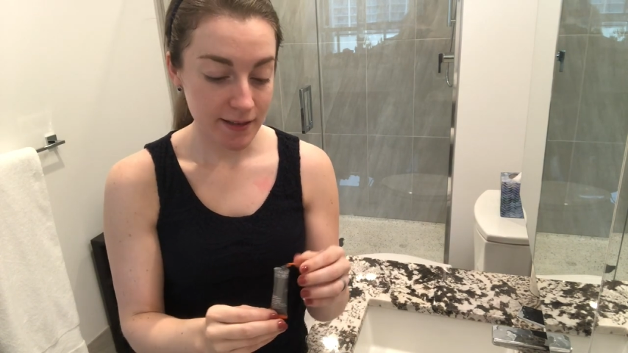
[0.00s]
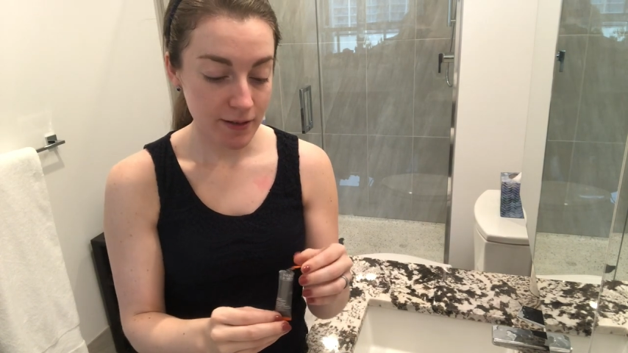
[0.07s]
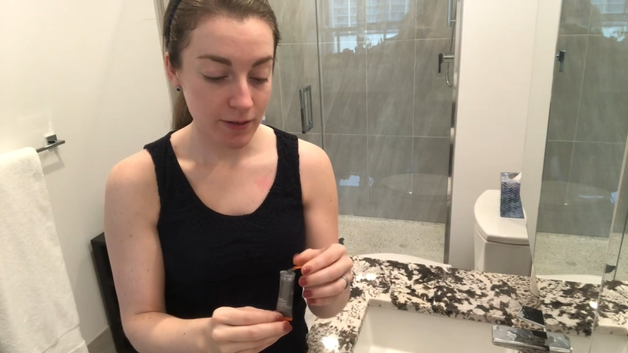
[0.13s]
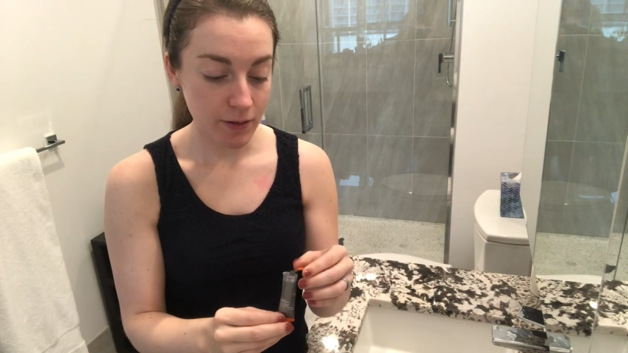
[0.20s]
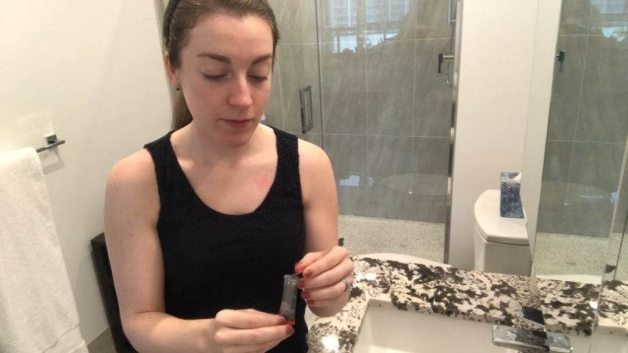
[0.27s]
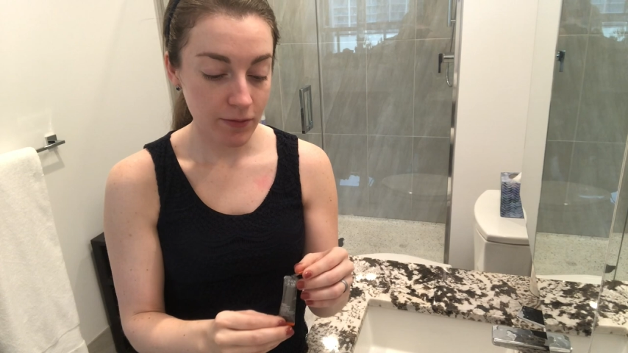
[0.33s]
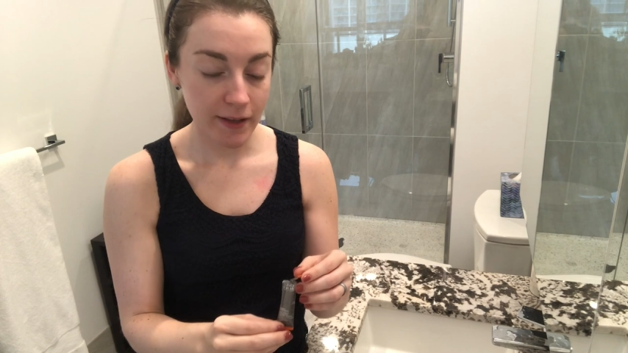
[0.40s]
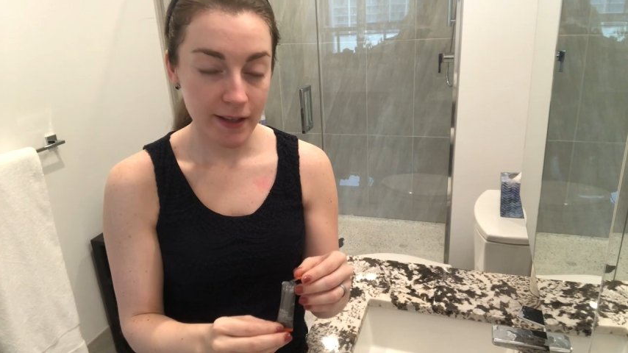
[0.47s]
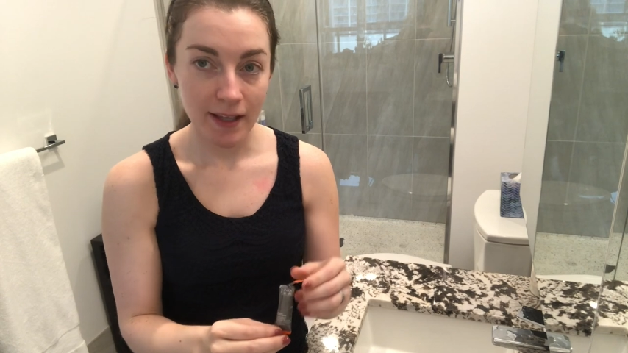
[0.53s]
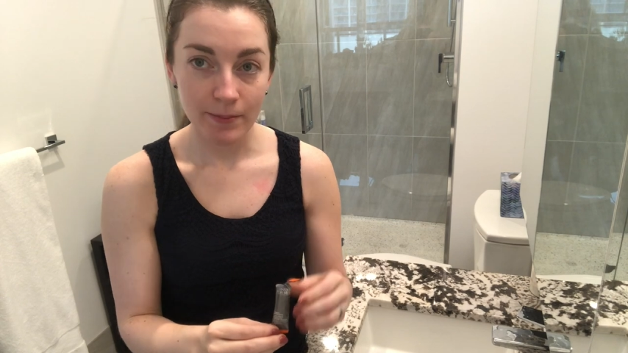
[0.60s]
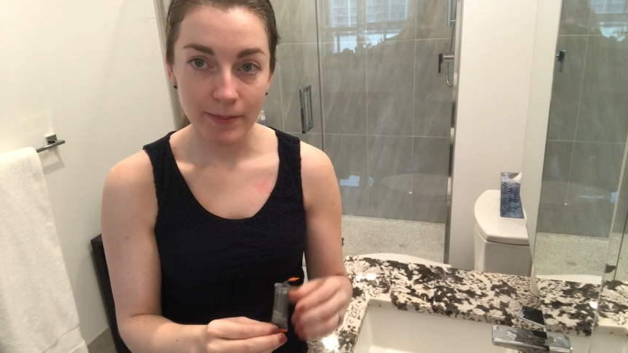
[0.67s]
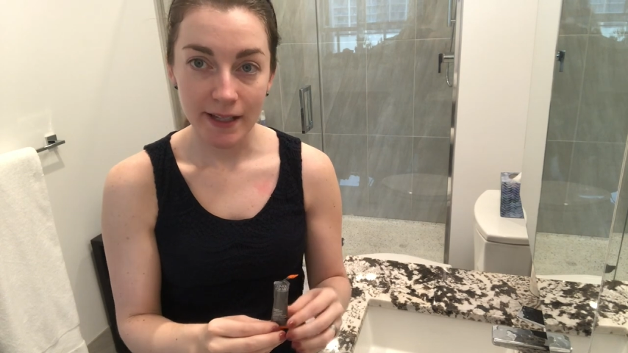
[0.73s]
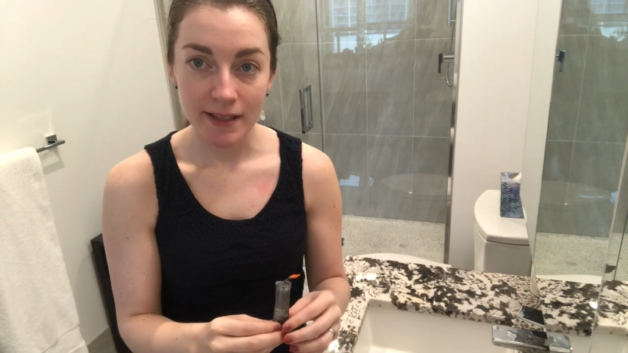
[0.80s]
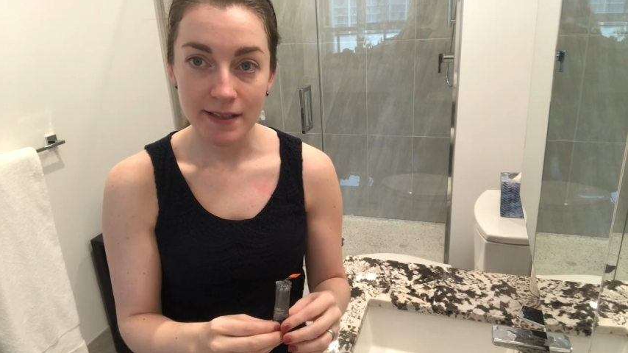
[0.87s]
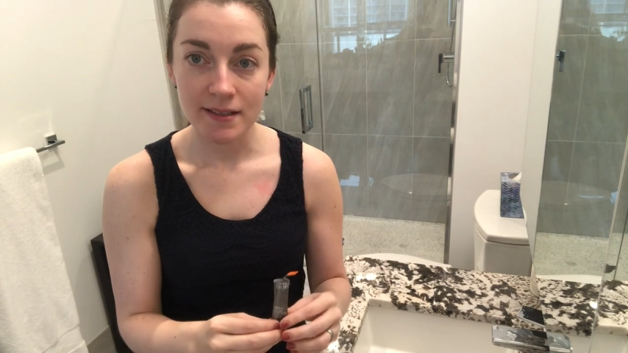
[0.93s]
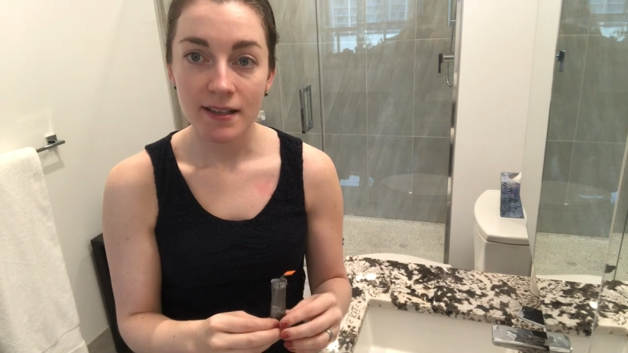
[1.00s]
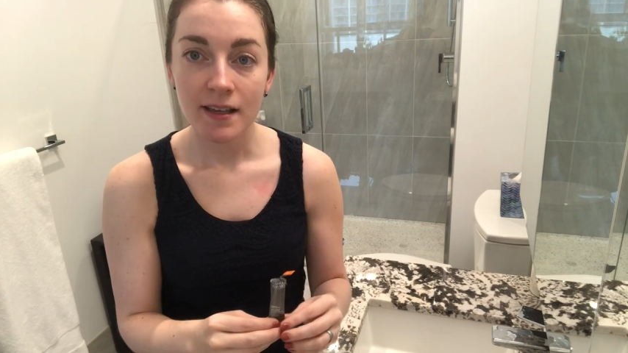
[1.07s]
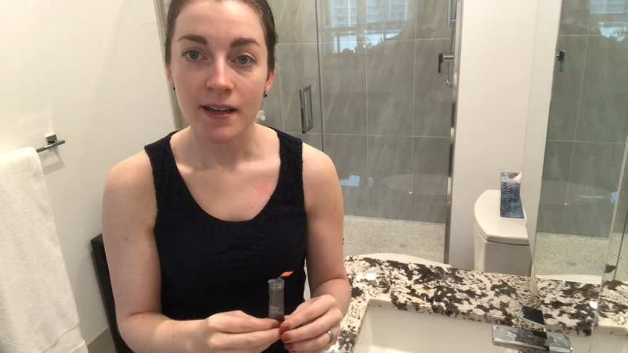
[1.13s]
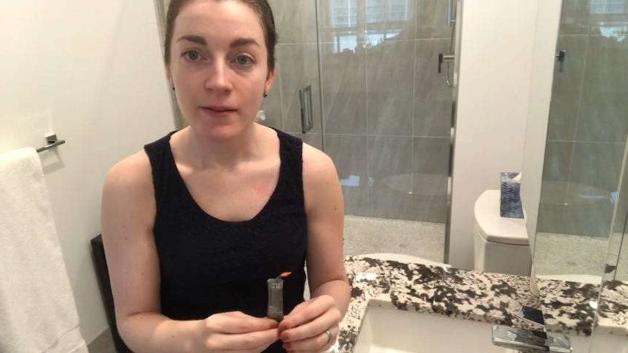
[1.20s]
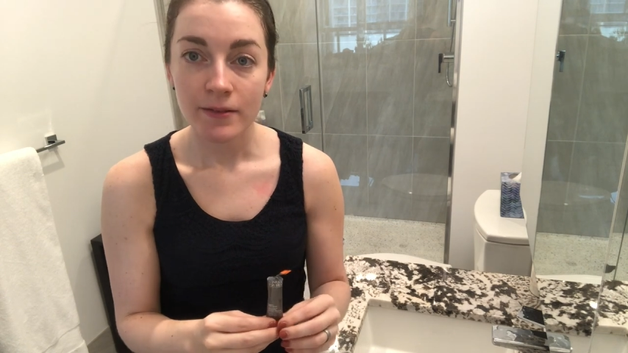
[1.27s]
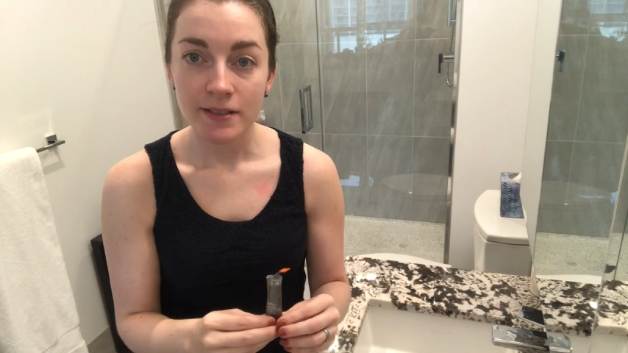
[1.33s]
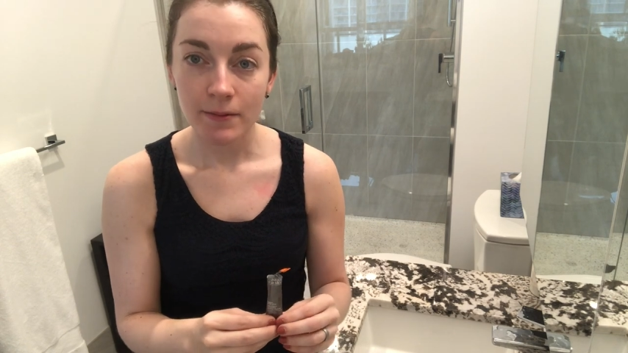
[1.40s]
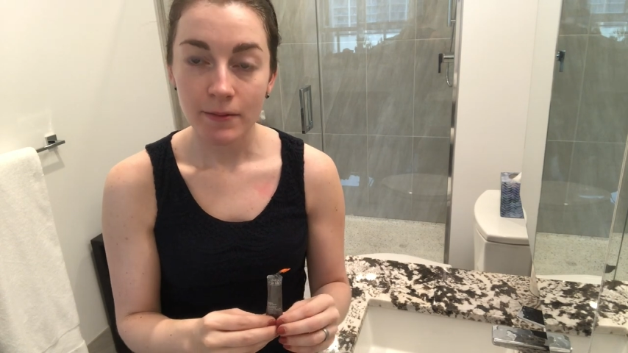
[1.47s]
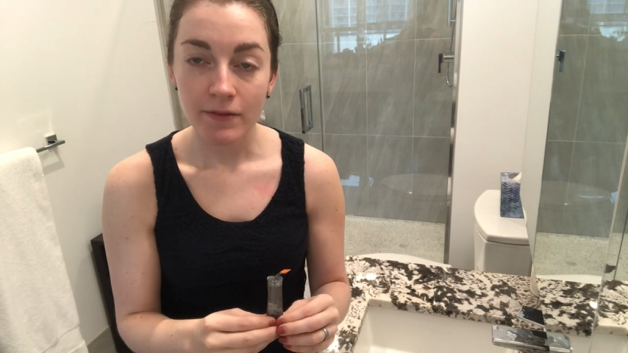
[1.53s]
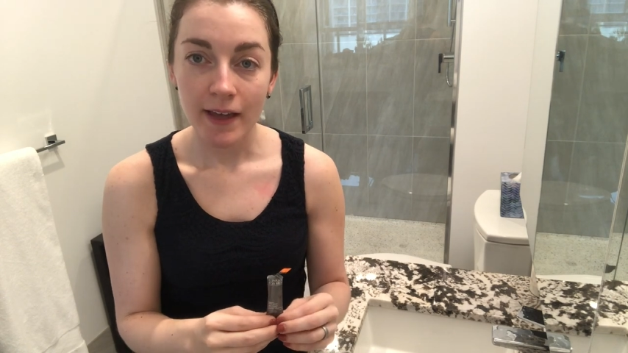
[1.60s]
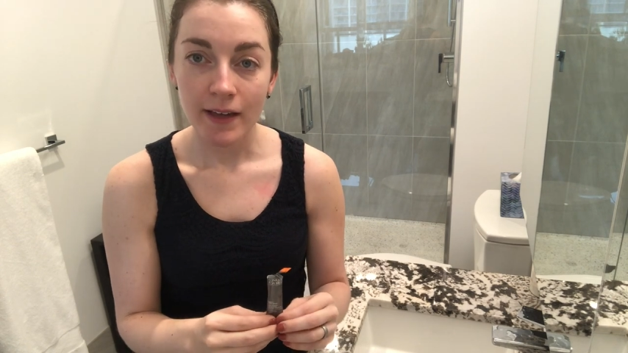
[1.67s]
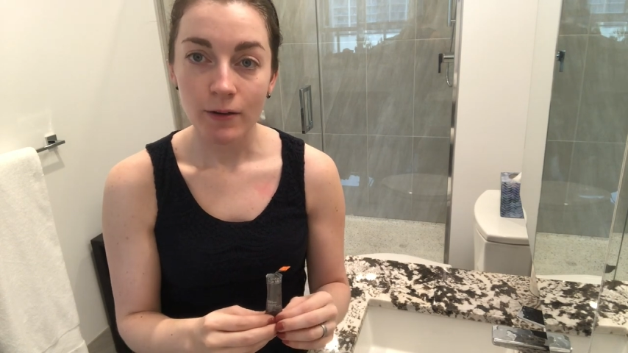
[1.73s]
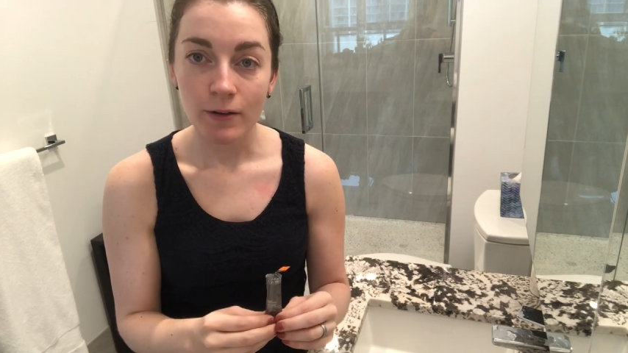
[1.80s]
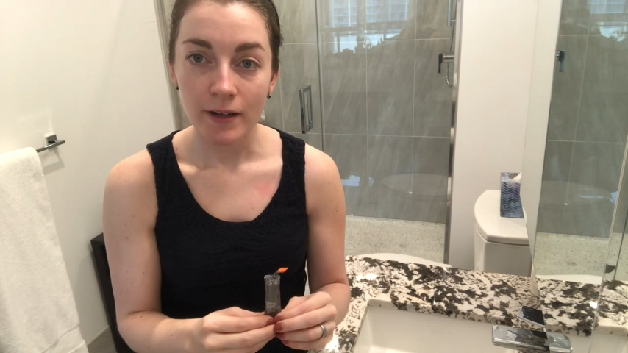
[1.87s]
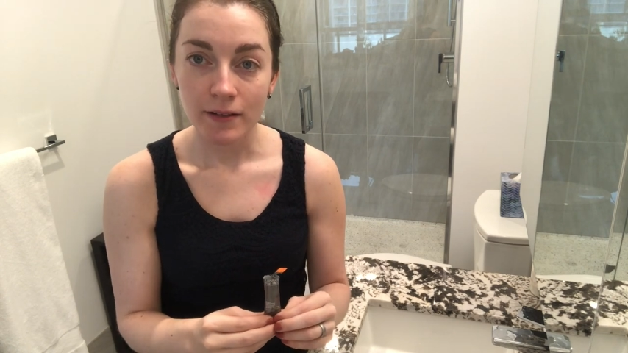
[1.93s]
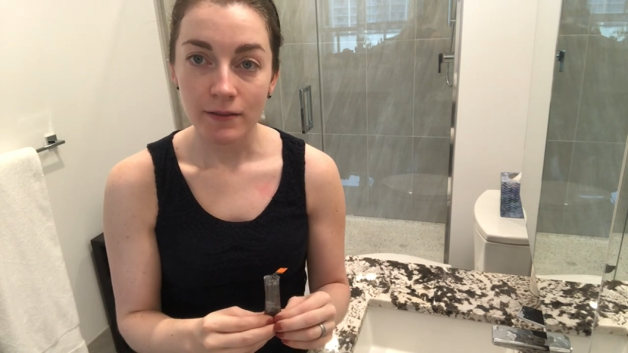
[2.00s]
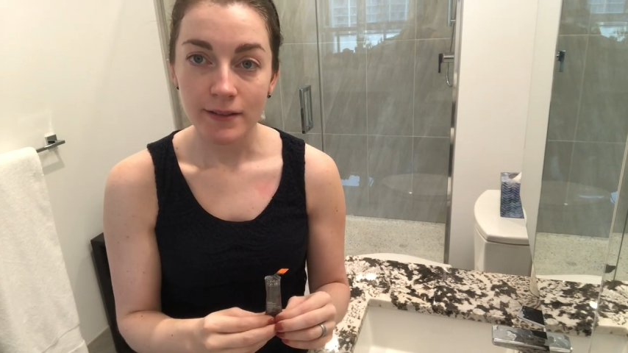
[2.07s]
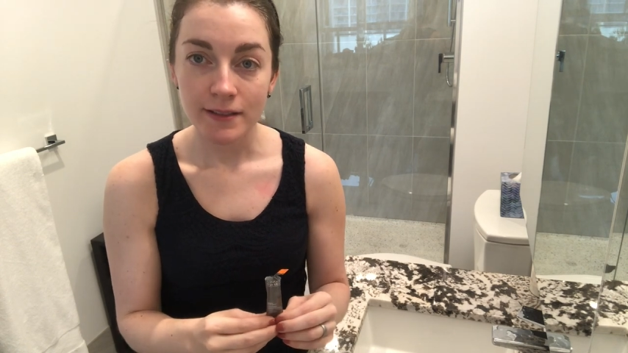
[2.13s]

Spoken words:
so hopefully that means some of that oil